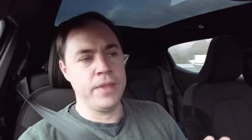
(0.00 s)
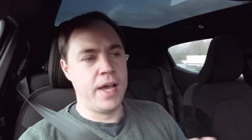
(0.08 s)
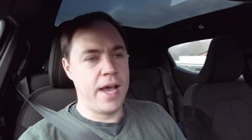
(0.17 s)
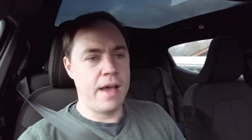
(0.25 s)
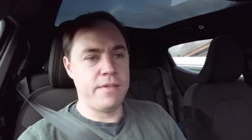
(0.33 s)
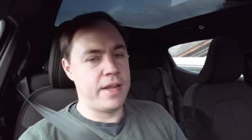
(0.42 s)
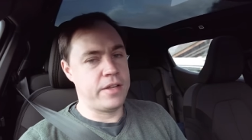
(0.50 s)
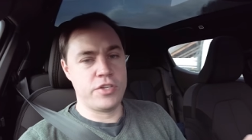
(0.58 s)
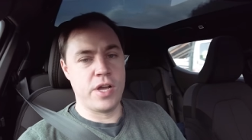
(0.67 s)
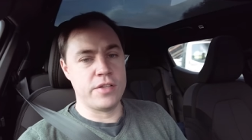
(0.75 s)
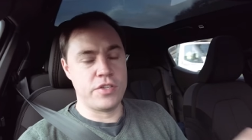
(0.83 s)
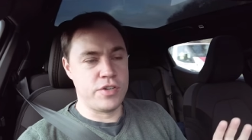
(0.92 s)
I haven't had a
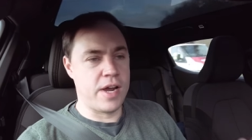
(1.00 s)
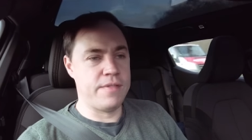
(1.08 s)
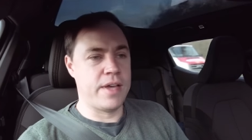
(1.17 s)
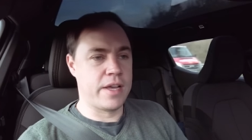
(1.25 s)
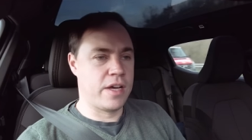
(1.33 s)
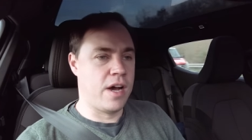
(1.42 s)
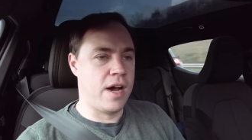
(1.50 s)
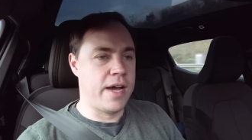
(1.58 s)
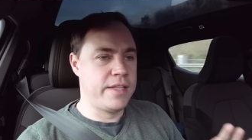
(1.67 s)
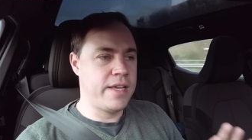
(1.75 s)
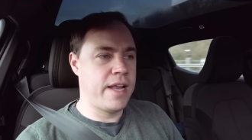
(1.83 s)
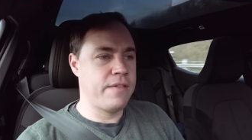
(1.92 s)
chance to drive that car.
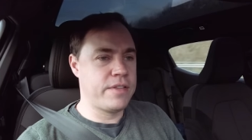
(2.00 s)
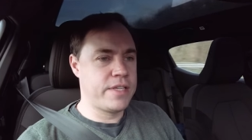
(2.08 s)
I did have